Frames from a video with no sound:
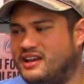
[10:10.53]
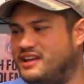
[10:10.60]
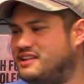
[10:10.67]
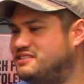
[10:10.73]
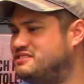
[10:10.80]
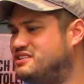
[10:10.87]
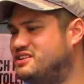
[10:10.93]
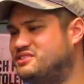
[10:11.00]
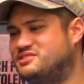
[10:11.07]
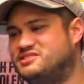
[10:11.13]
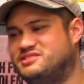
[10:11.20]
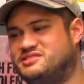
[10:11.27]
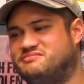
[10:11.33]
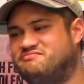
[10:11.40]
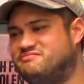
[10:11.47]
And
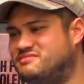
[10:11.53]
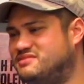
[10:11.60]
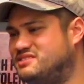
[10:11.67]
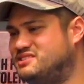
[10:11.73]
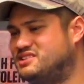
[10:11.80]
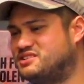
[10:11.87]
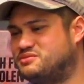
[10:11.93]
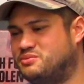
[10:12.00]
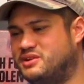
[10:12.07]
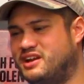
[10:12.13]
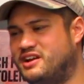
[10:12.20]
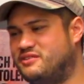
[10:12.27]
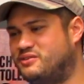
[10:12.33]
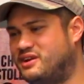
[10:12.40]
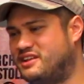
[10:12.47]
there's just
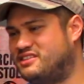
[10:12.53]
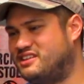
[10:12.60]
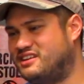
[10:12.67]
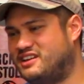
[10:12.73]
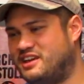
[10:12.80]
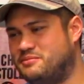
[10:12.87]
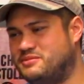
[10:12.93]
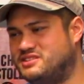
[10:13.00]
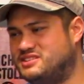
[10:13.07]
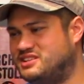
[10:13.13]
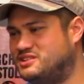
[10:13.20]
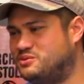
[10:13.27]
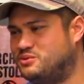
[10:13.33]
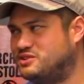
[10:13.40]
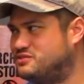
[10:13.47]
whatever I think M&C
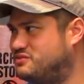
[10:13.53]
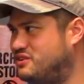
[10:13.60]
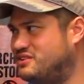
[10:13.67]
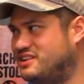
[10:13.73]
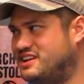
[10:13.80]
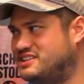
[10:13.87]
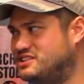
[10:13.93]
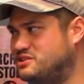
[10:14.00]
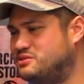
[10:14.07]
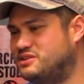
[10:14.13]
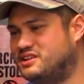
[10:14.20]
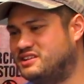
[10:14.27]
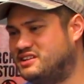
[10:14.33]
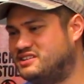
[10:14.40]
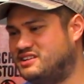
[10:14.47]
Toys felt like doing
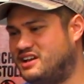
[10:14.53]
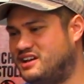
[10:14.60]
at the time.